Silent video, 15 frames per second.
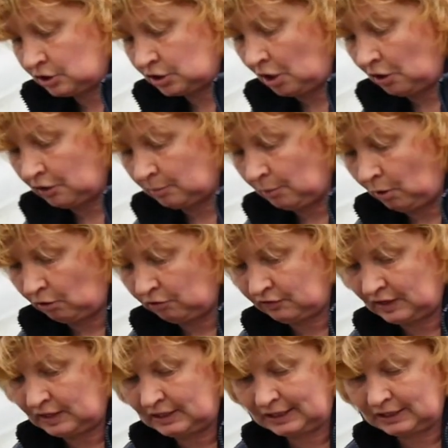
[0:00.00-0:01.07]
start them
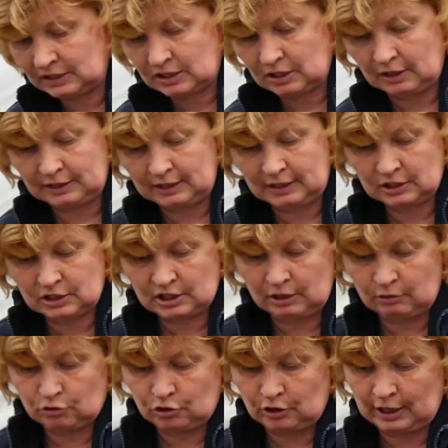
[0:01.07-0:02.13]
off in little tiny
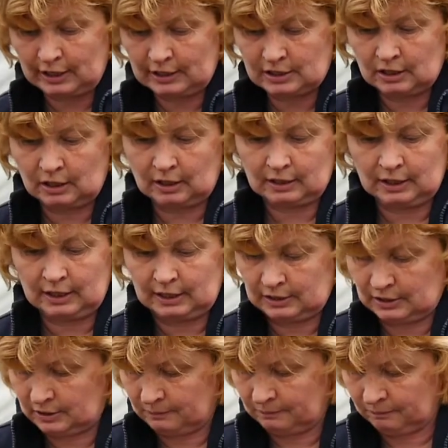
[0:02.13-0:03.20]
cell trays like
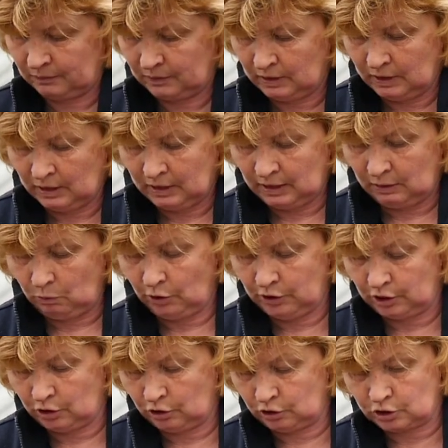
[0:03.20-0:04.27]
this. Now
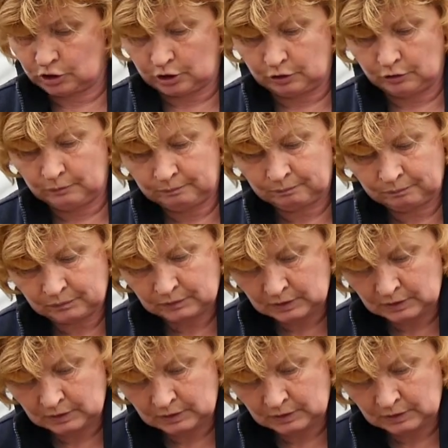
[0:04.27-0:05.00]
what you could do